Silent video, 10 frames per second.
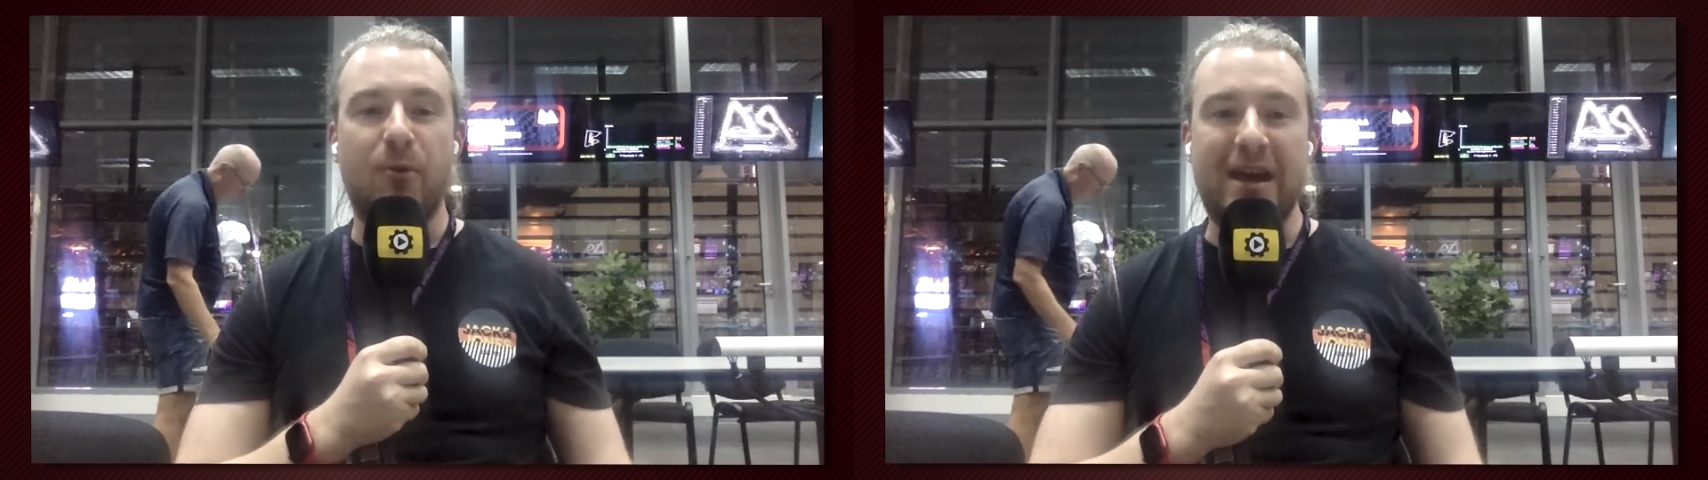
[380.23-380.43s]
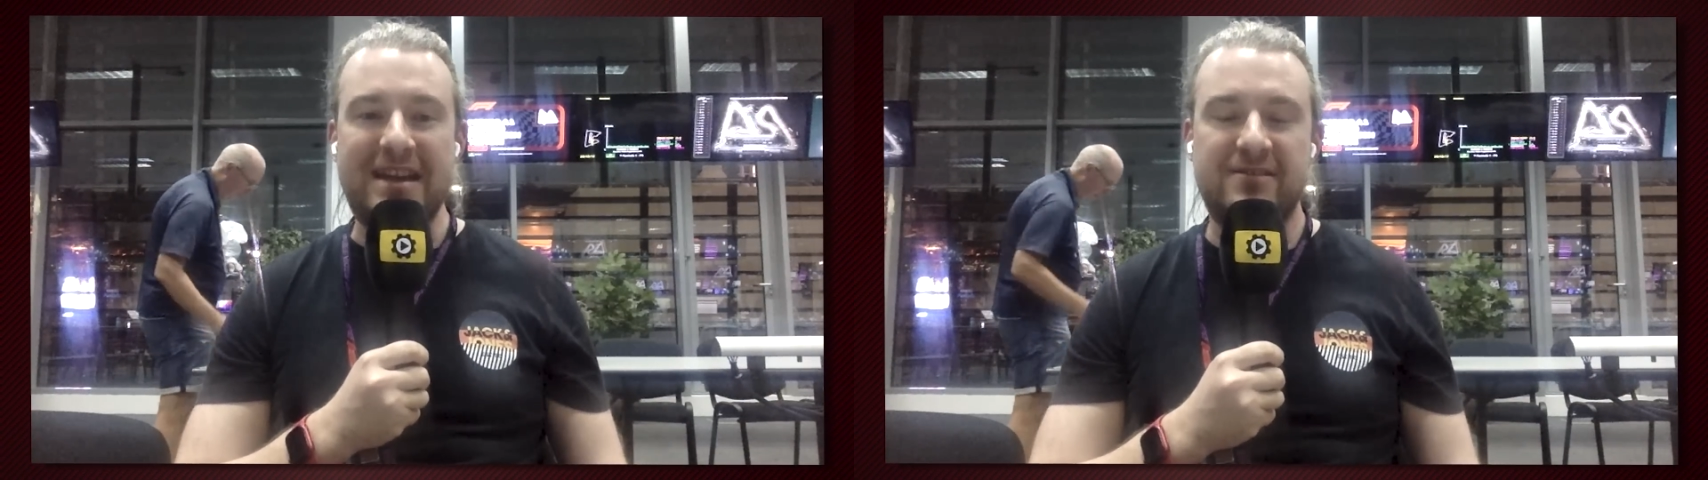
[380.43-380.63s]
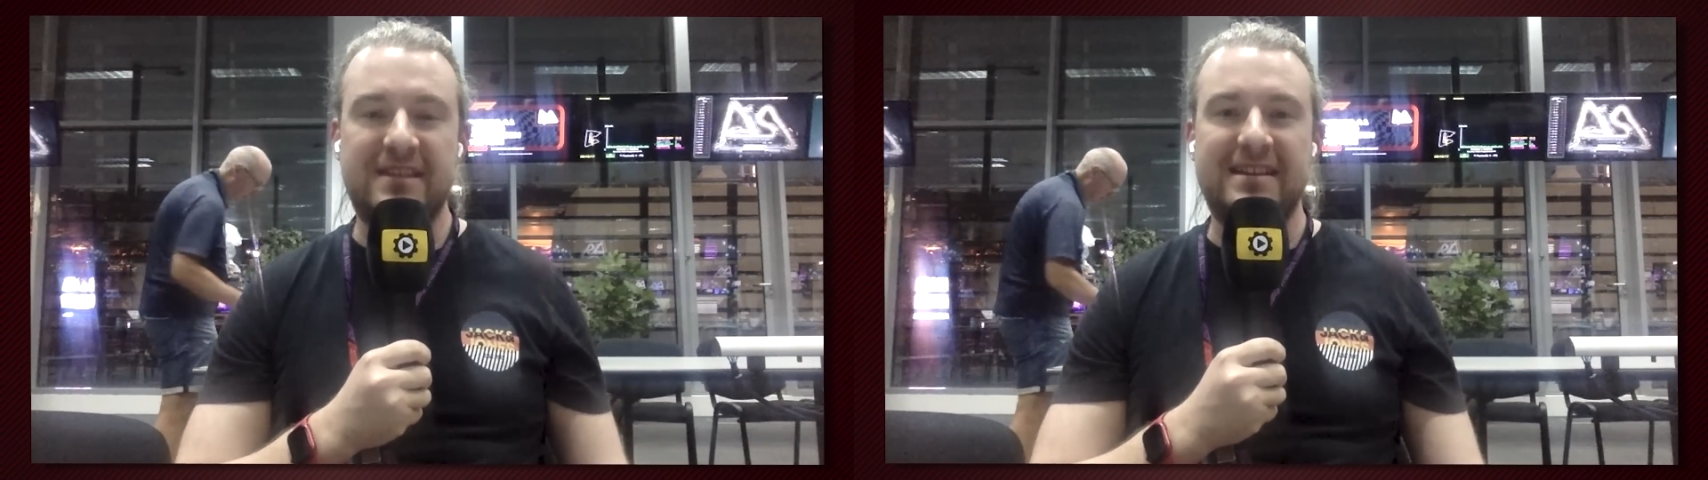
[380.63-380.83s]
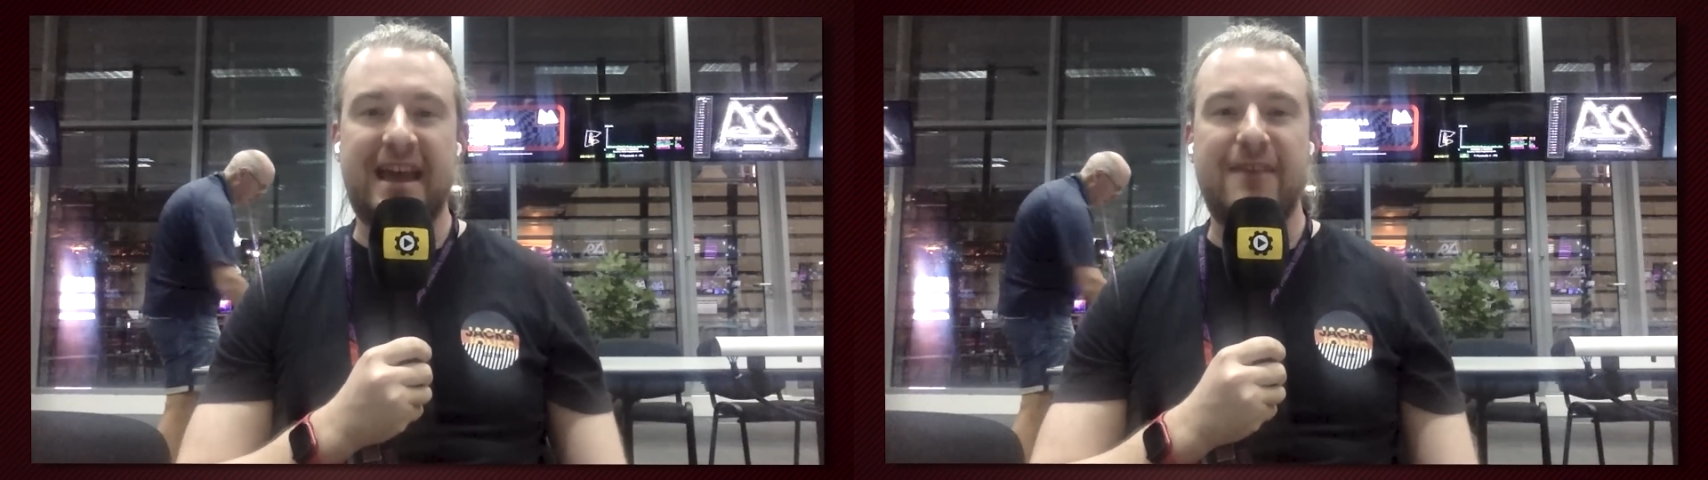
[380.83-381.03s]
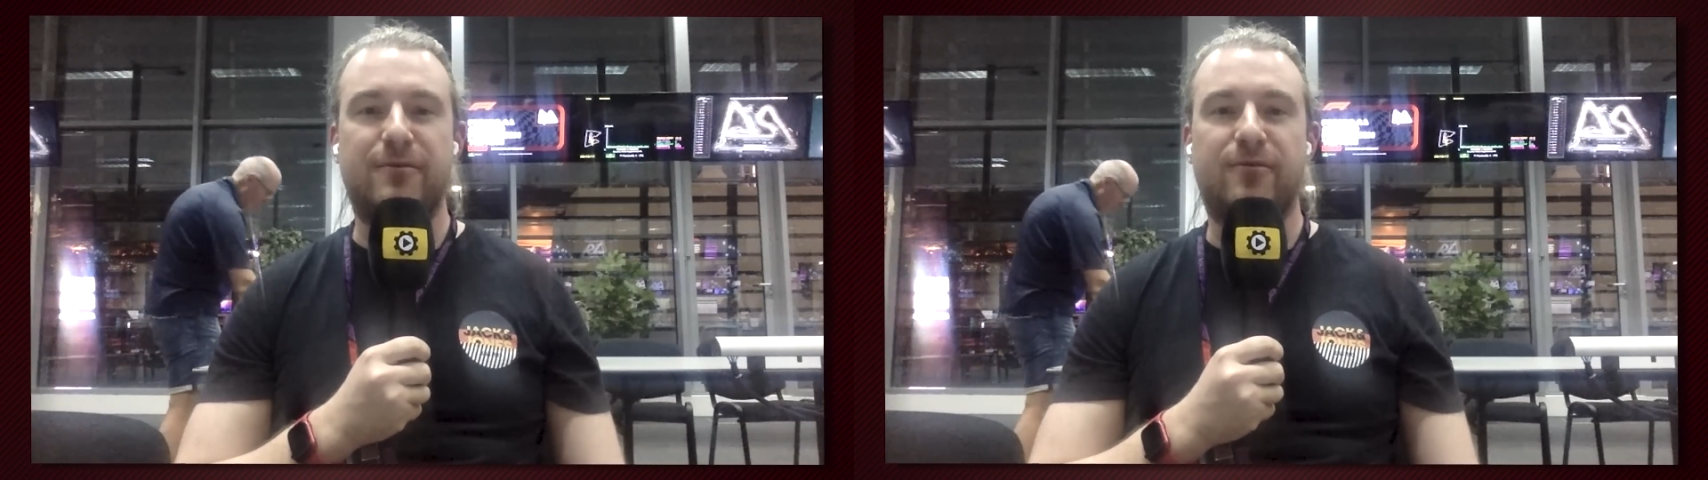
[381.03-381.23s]
a more interesting
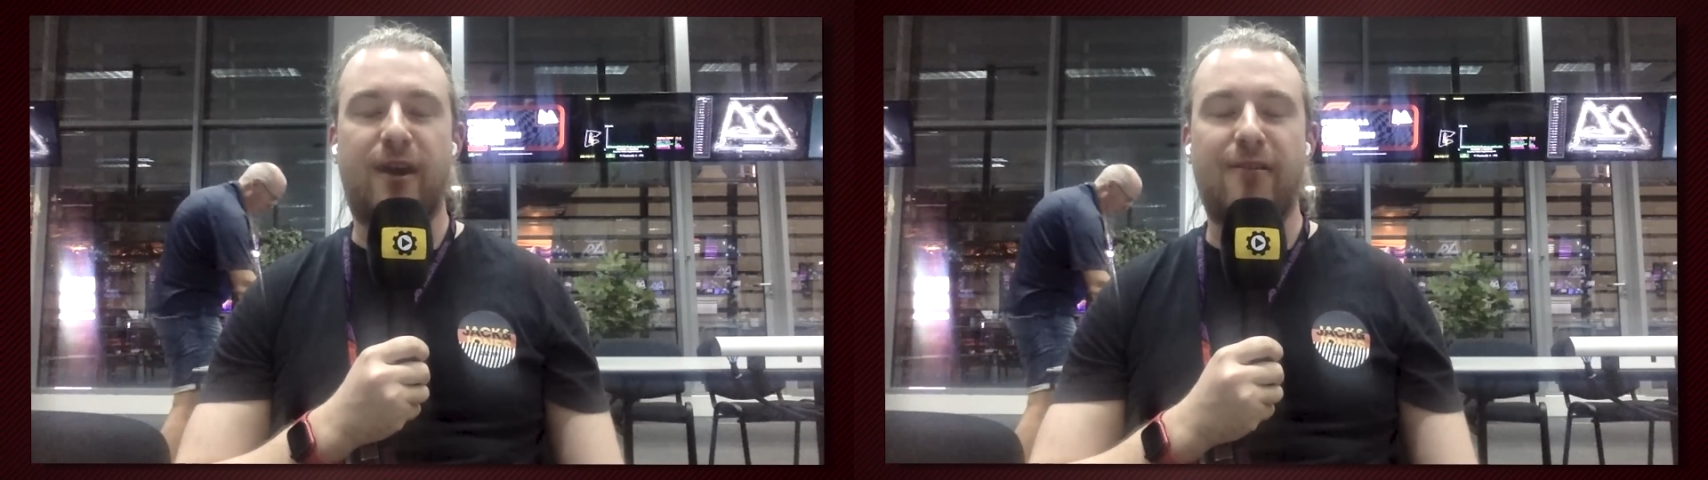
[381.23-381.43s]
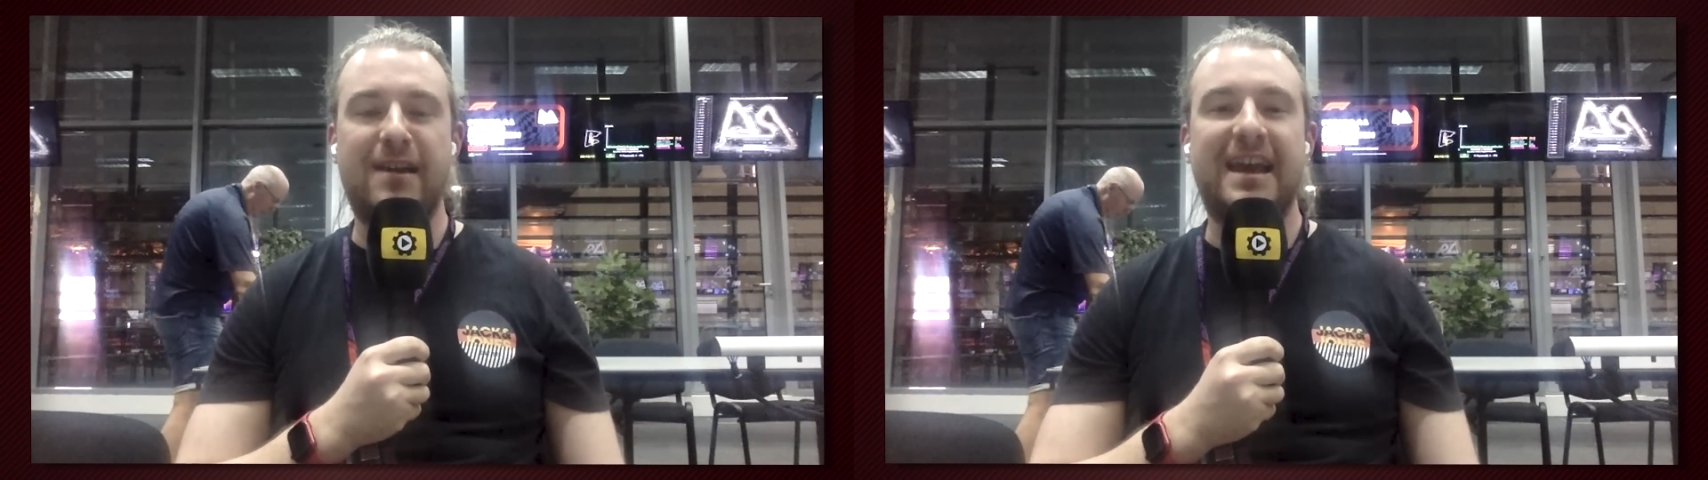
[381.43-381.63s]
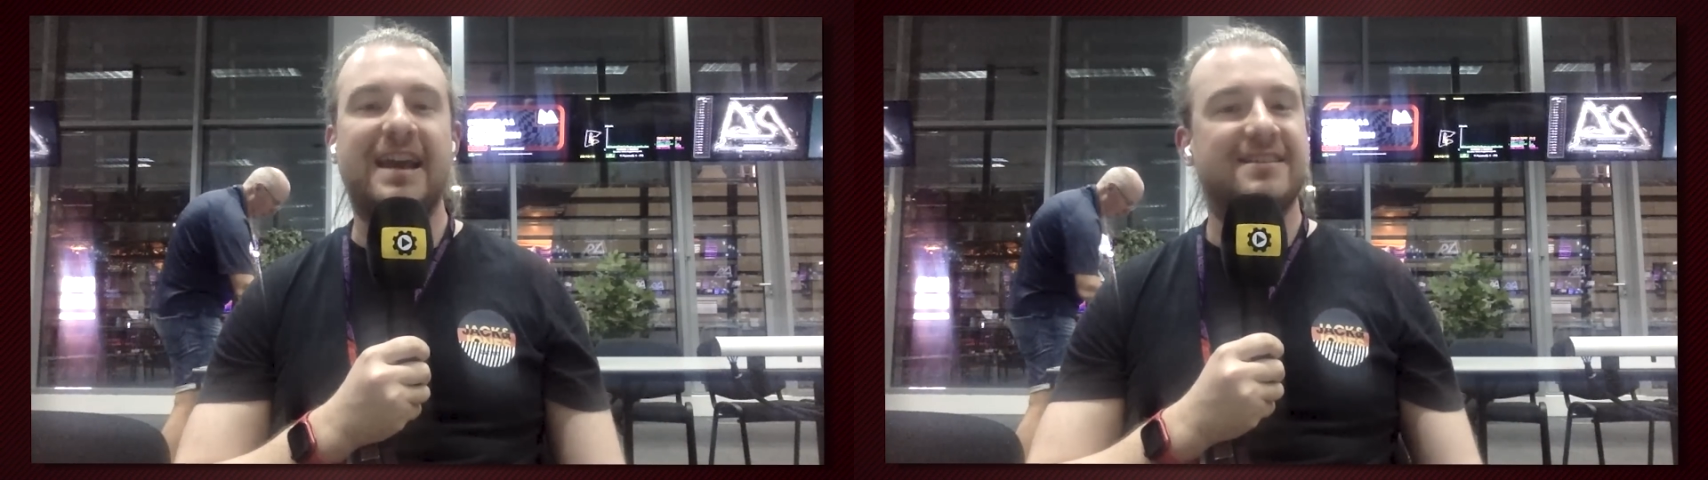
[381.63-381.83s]
day for Ferrari.